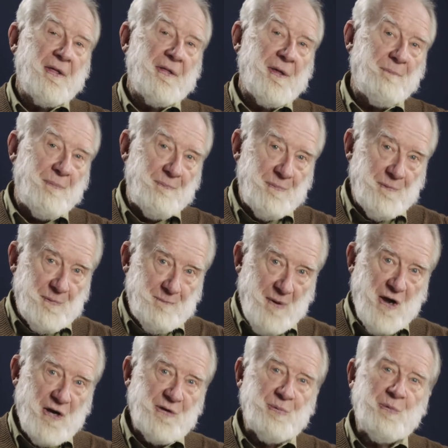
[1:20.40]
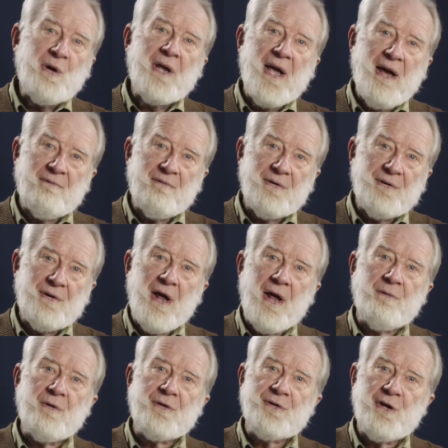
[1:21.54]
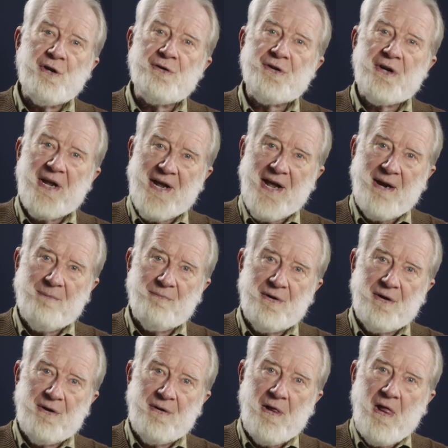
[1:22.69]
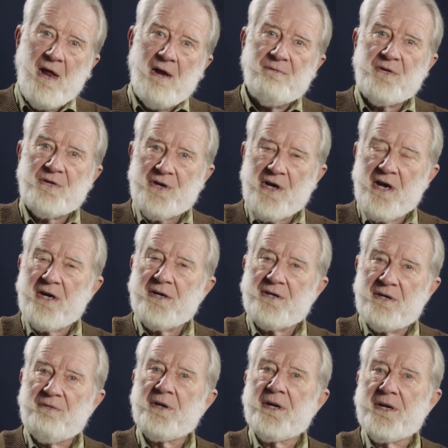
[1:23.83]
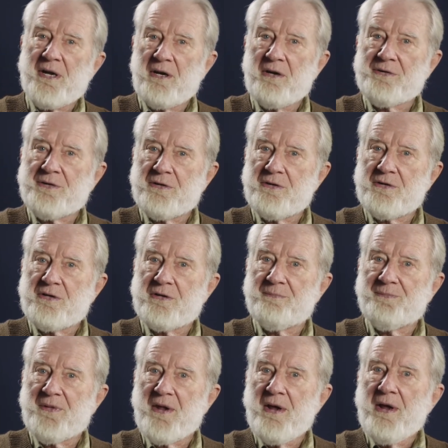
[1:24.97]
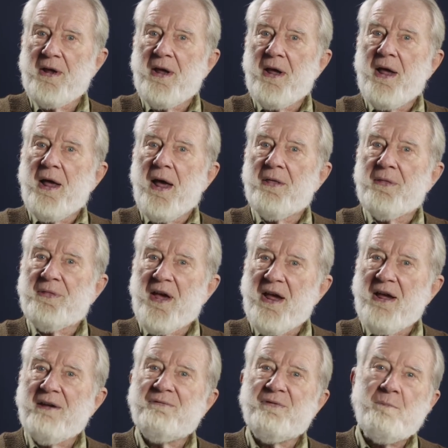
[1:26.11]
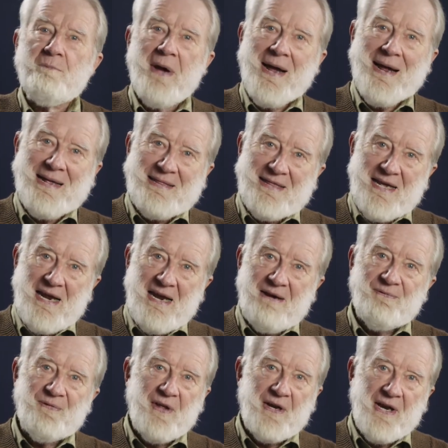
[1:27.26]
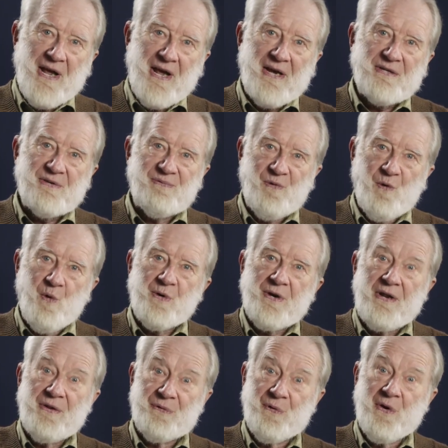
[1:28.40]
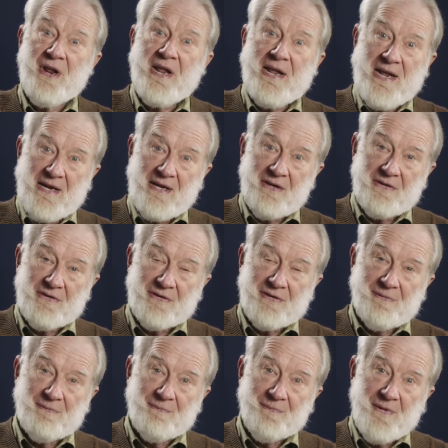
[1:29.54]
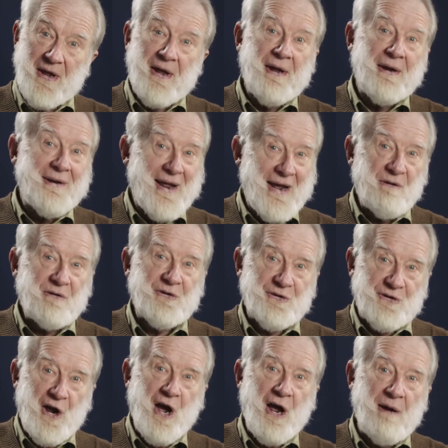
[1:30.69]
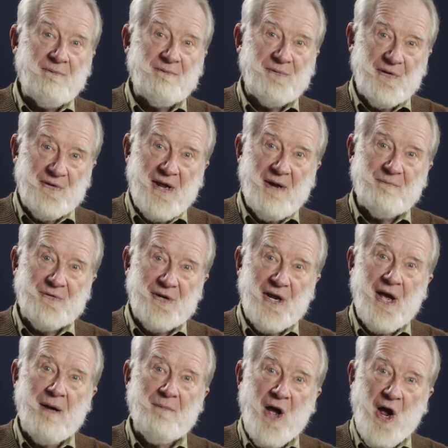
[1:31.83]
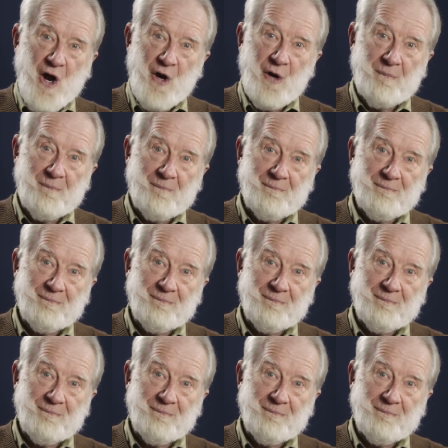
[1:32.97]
The bones were recovered and returned to Canberra for scientific analysis. They have remained there for the last 43 years. Now it's time for them to come home.